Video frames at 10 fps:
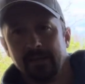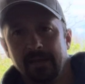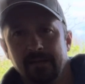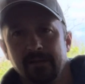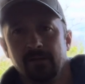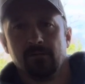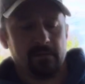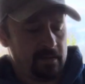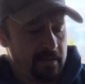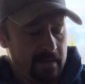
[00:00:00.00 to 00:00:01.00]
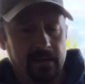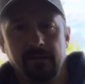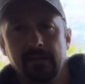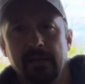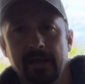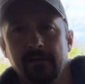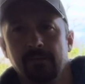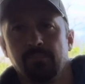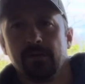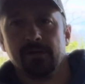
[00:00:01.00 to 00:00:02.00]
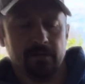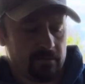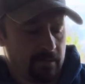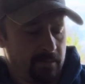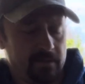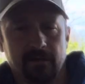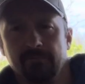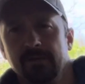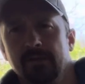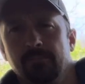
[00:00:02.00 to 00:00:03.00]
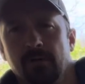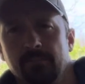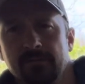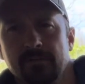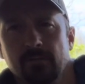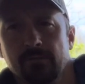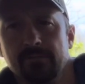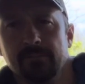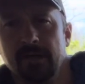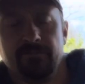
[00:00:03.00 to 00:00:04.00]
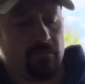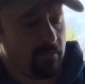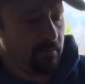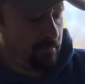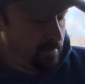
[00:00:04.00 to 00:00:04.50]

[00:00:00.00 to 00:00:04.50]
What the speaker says: It did pretty good. I mean, it definitely did the purpose that it was made for,